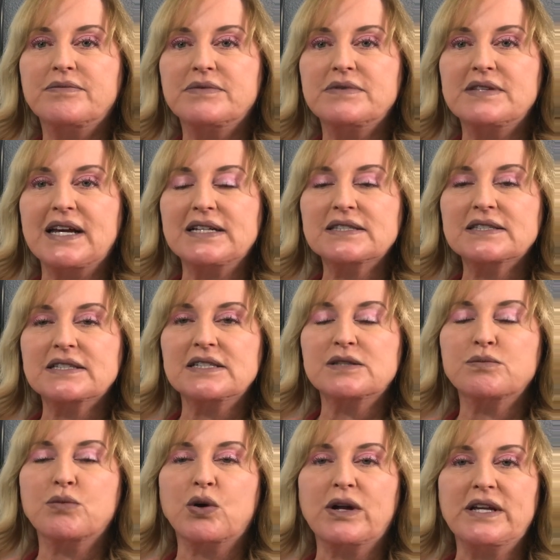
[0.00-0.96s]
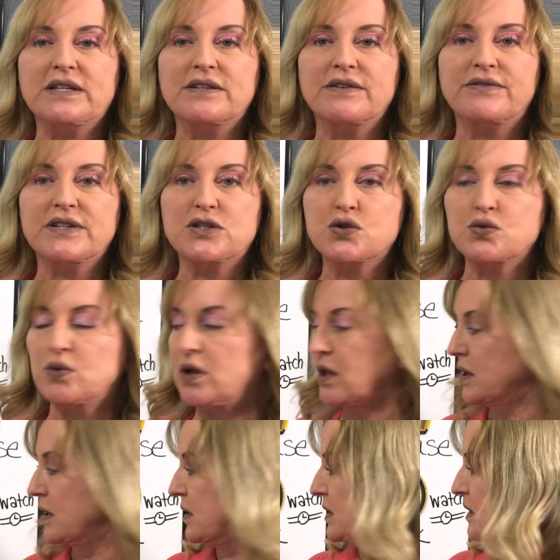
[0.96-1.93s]
Desk is more
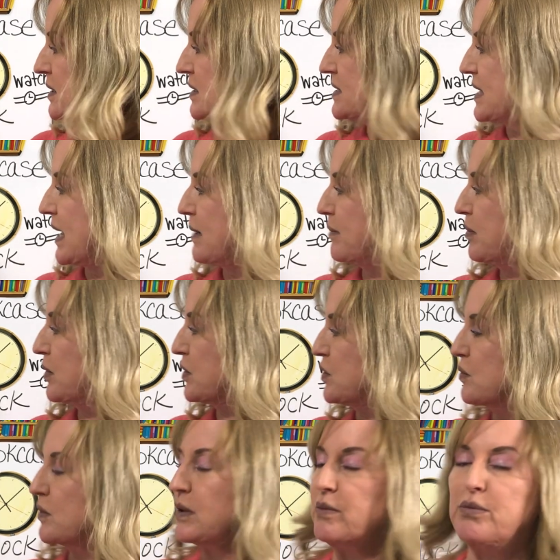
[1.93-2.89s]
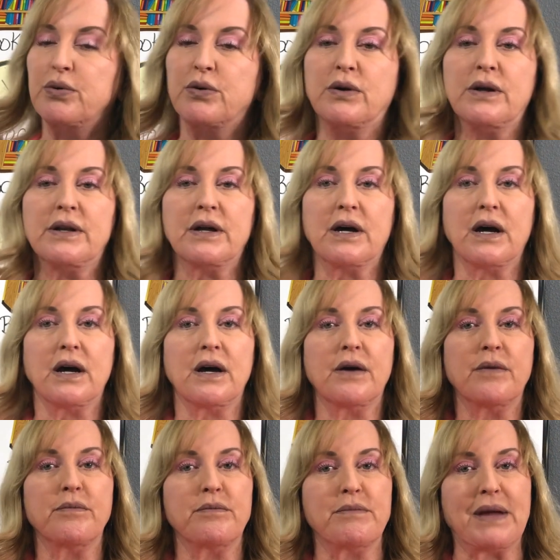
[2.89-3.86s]
individual. Table, you can put
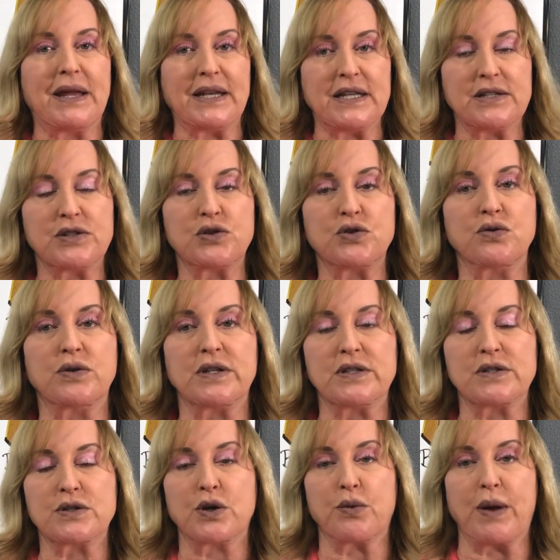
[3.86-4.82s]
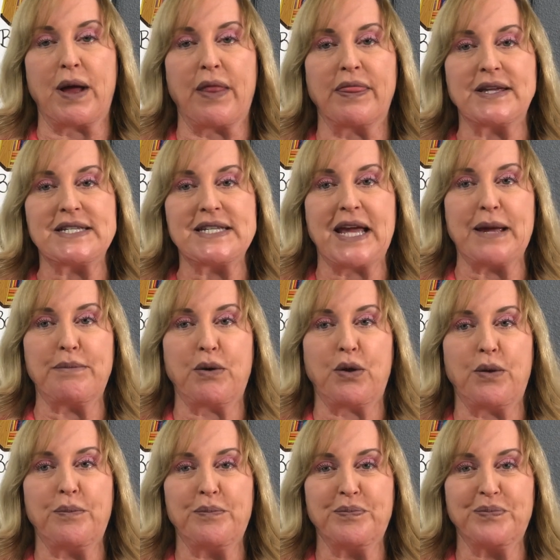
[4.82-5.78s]
many students around the
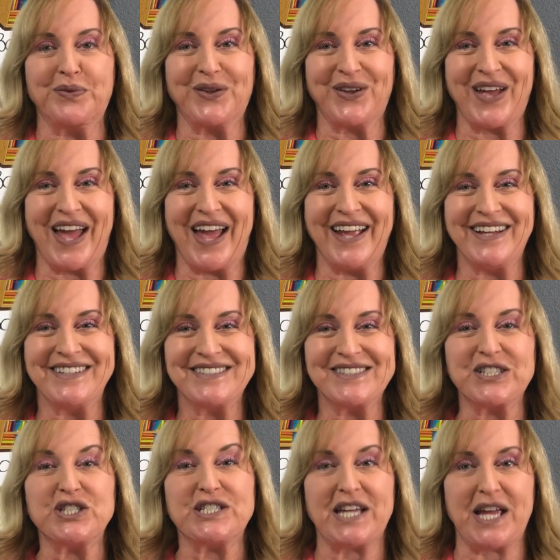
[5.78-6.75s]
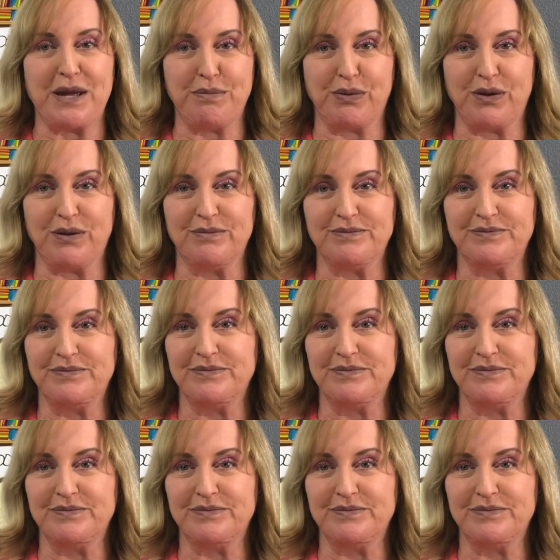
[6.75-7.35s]
table. Okay, so table.